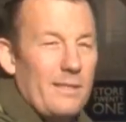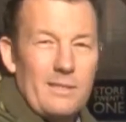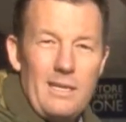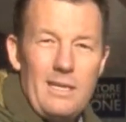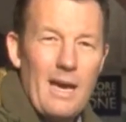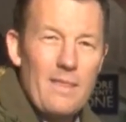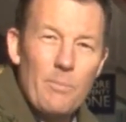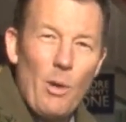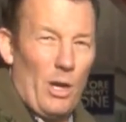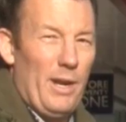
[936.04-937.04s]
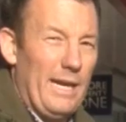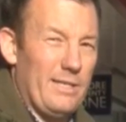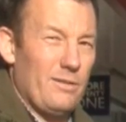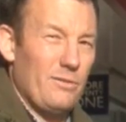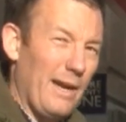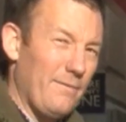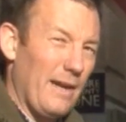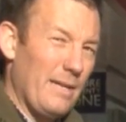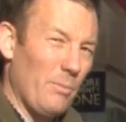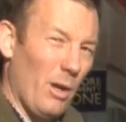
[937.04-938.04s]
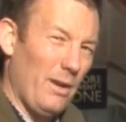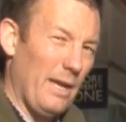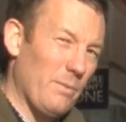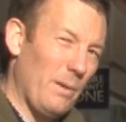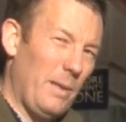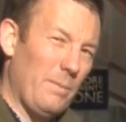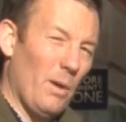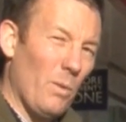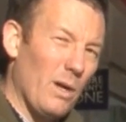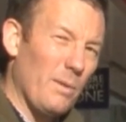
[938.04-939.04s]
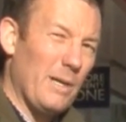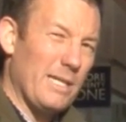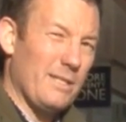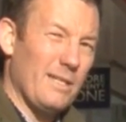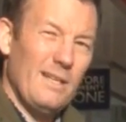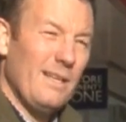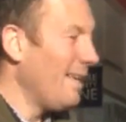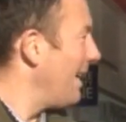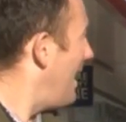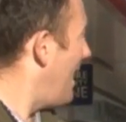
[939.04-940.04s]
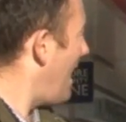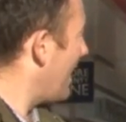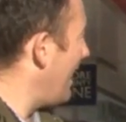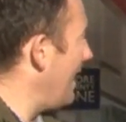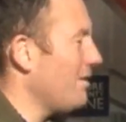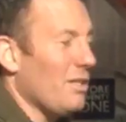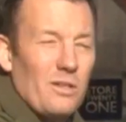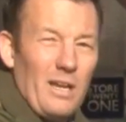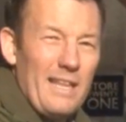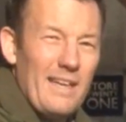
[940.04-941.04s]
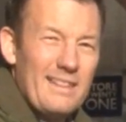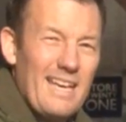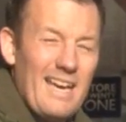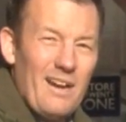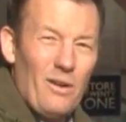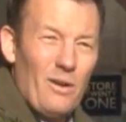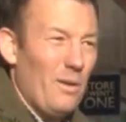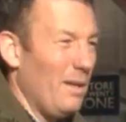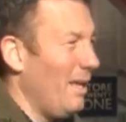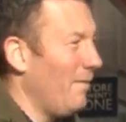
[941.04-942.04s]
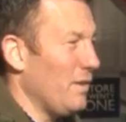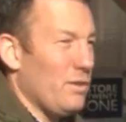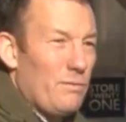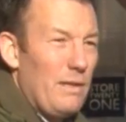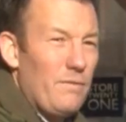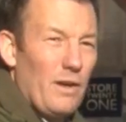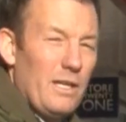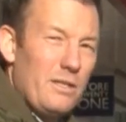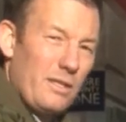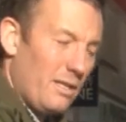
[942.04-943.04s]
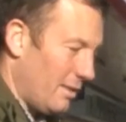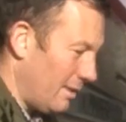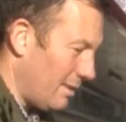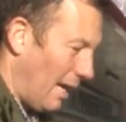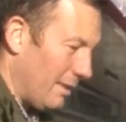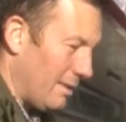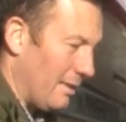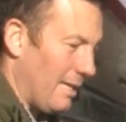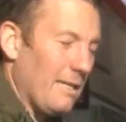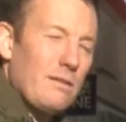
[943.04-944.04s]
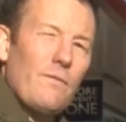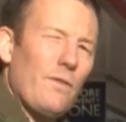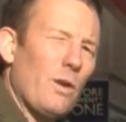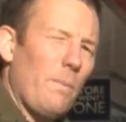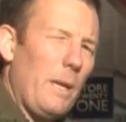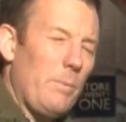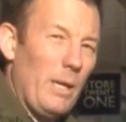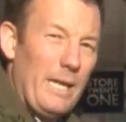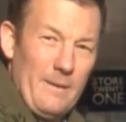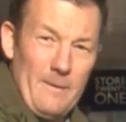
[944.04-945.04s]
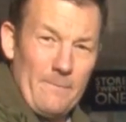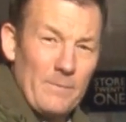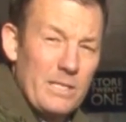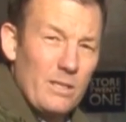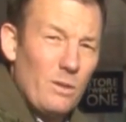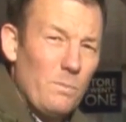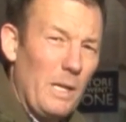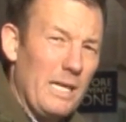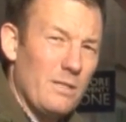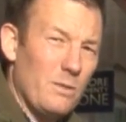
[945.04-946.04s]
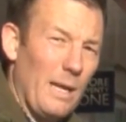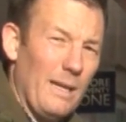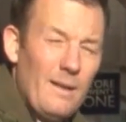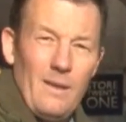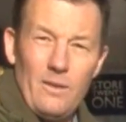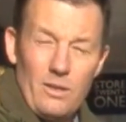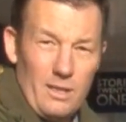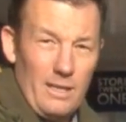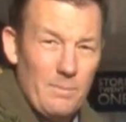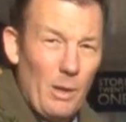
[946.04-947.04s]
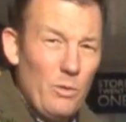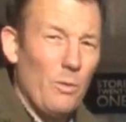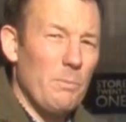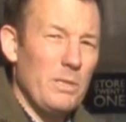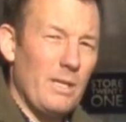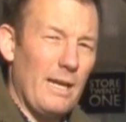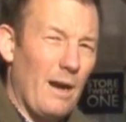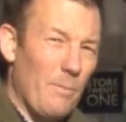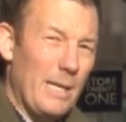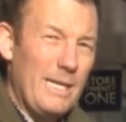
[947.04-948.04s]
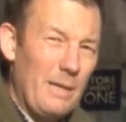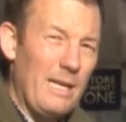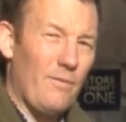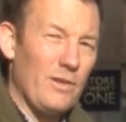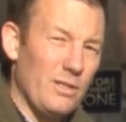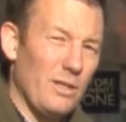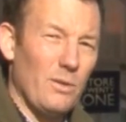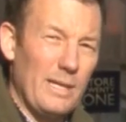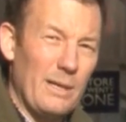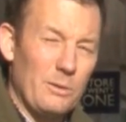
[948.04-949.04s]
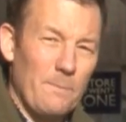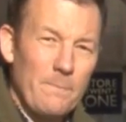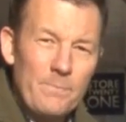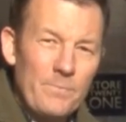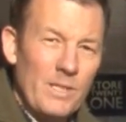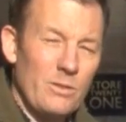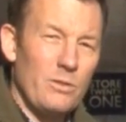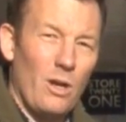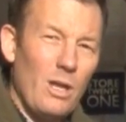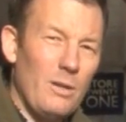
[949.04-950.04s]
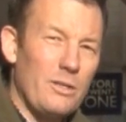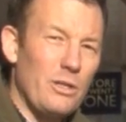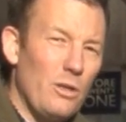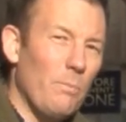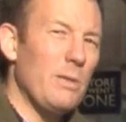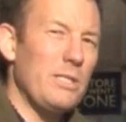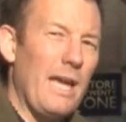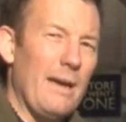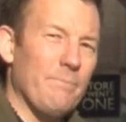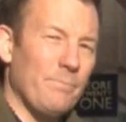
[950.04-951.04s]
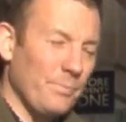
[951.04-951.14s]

is the bottlenecks. Try and find a bottleneck where people are walking past. Arcades are good like that there, or if the street furniture that tends to funnel people in, that's a good place as well. You've got to think about numbers and how many leaflets are going out. So it's a numbers game.